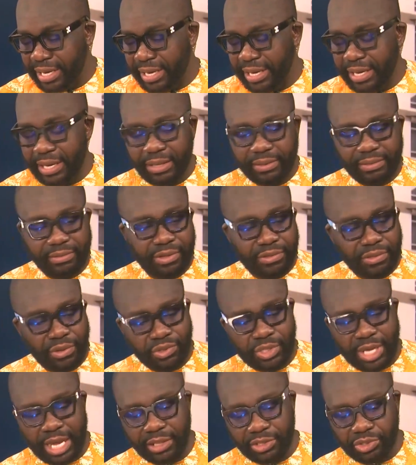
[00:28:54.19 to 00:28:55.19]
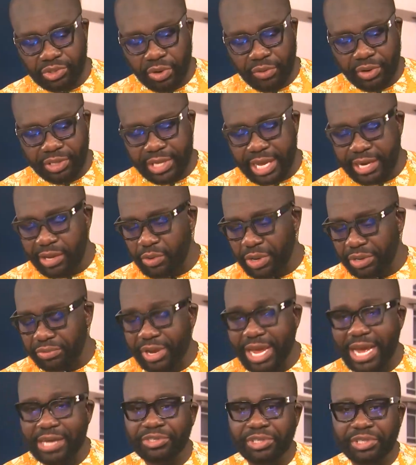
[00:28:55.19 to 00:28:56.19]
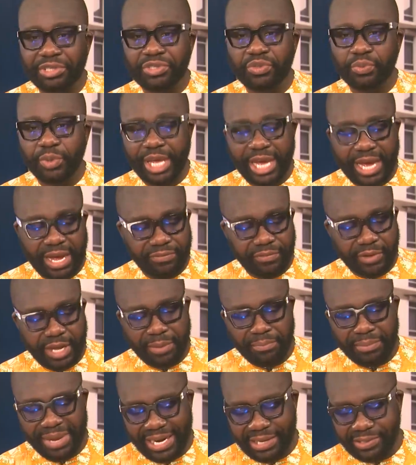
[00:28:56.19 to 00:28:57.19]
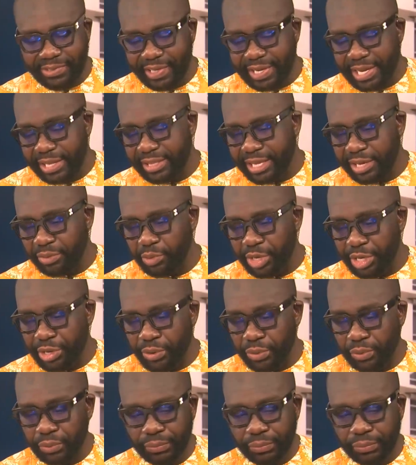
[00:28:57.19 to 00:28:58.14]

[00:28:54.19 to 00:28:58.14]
Uh, th- those are the stories. Any quick reactions? We have a minute yes. and then we go.